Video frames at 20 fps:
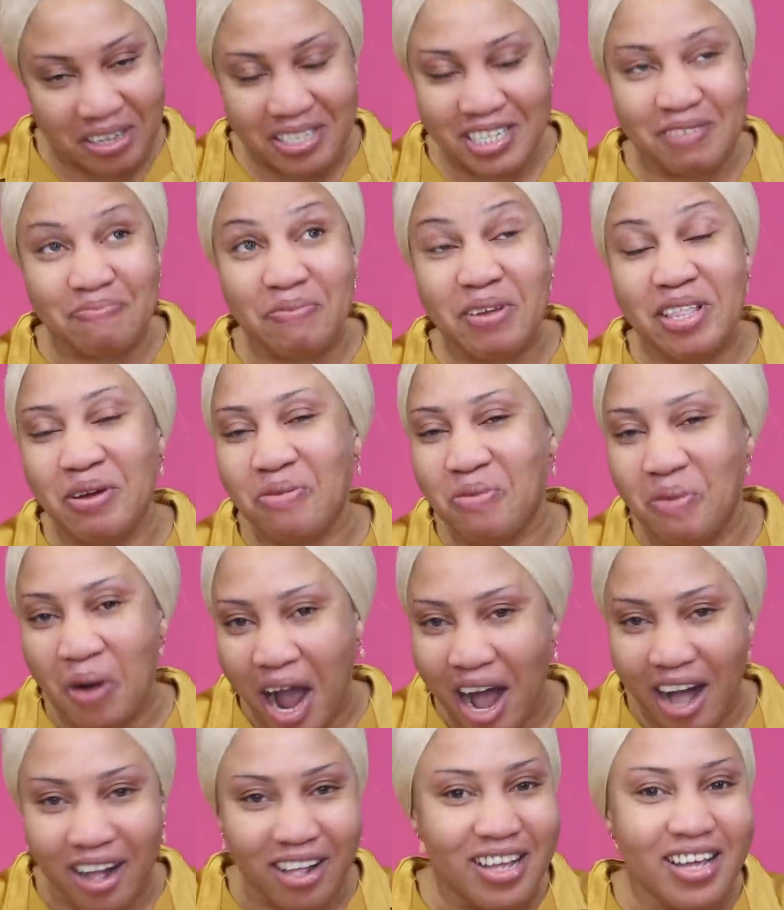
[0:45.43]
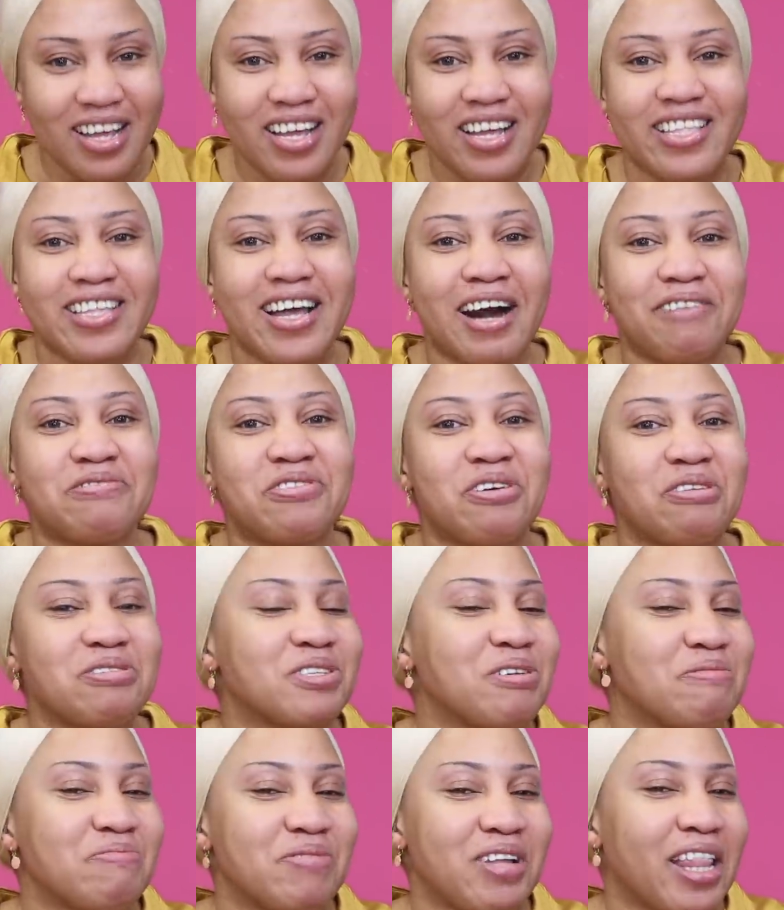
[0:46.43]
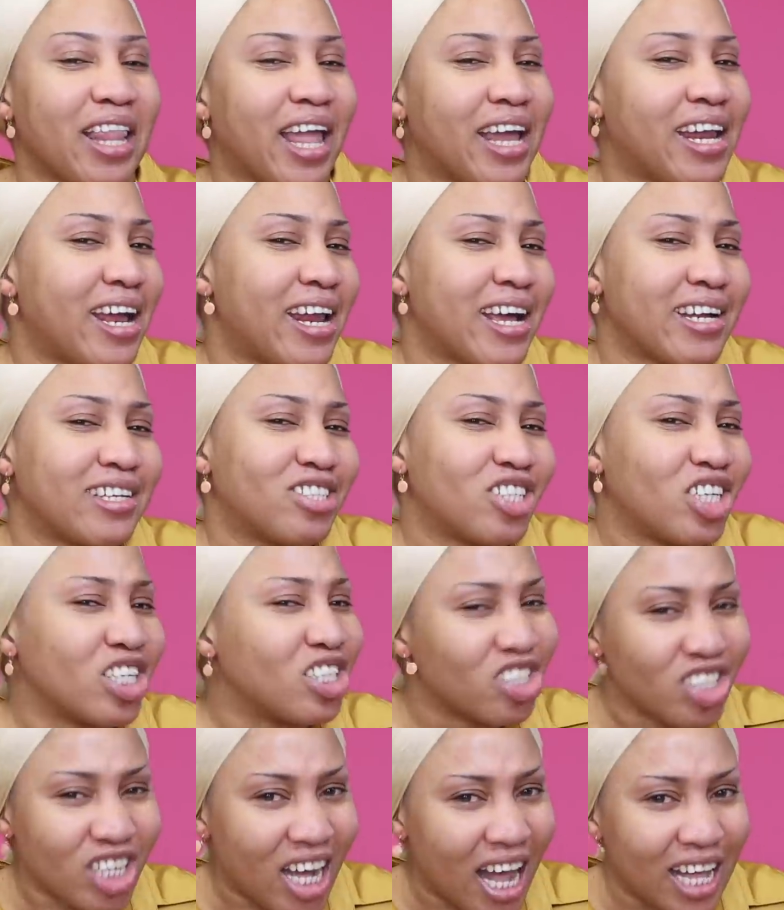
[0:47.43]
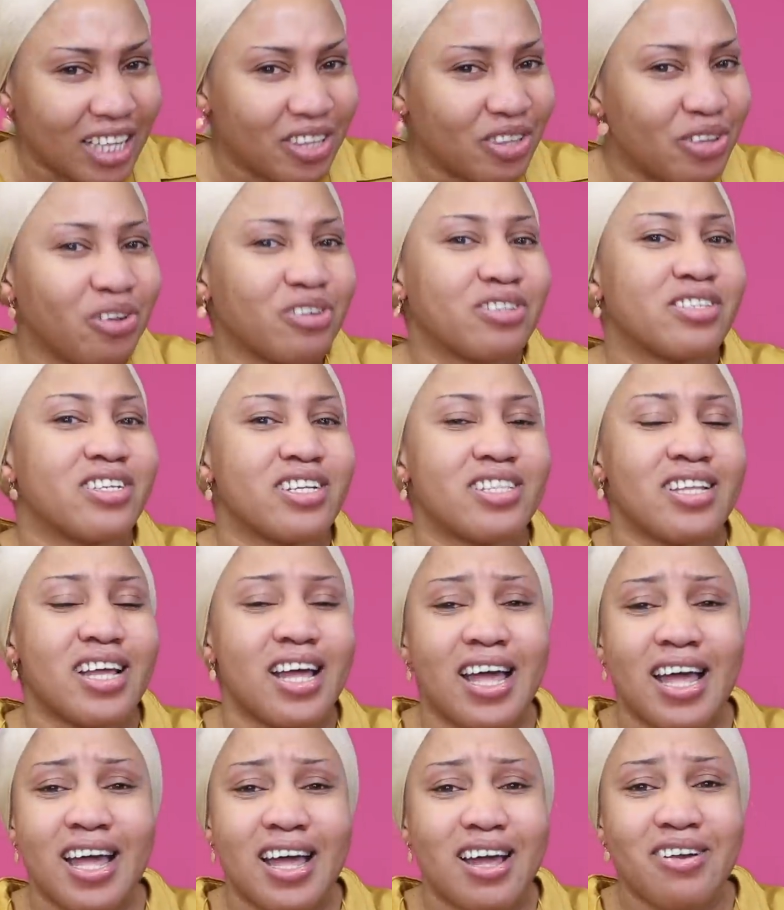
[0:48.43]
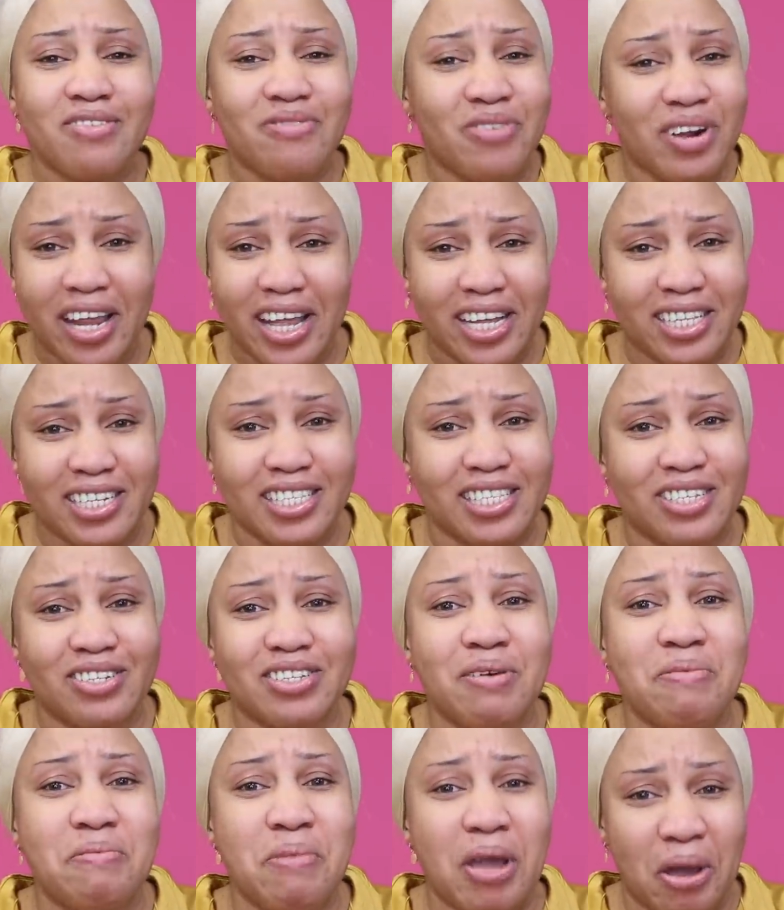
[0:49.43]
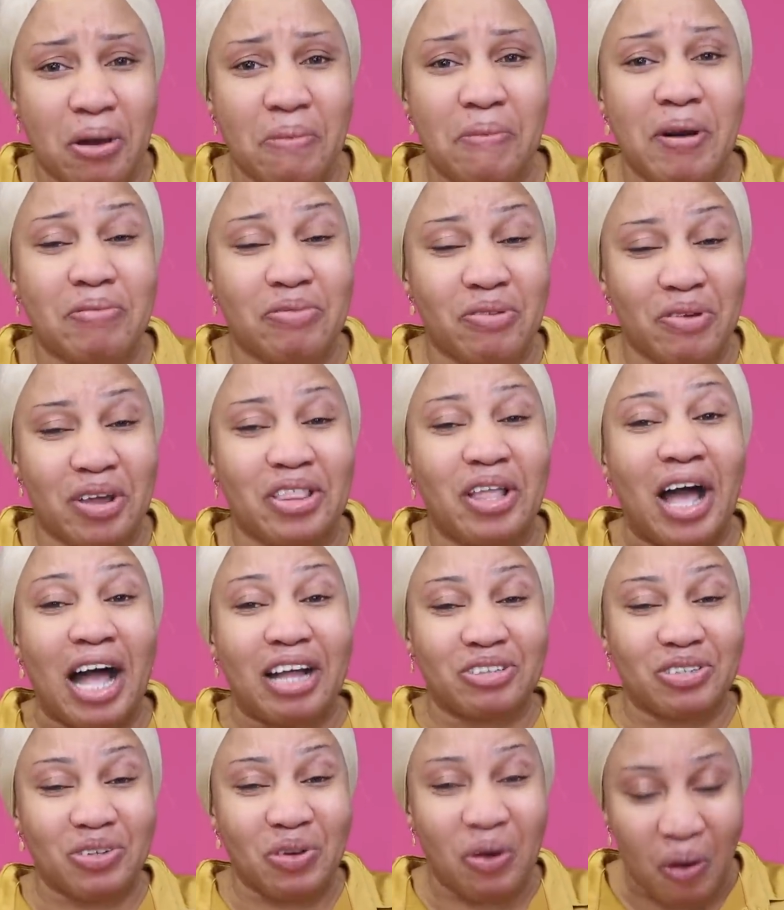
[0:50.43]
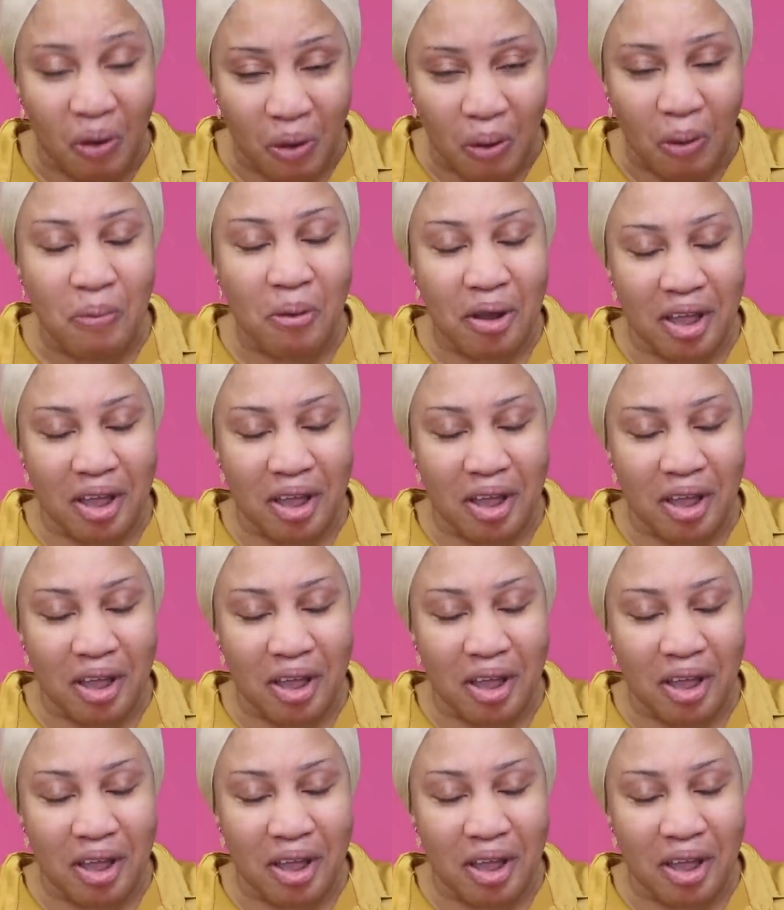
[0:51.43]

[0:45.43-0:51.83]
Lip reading: Because it's been a while that I've done something like chit-chat, nothing relating to the makeup I'm doing at all.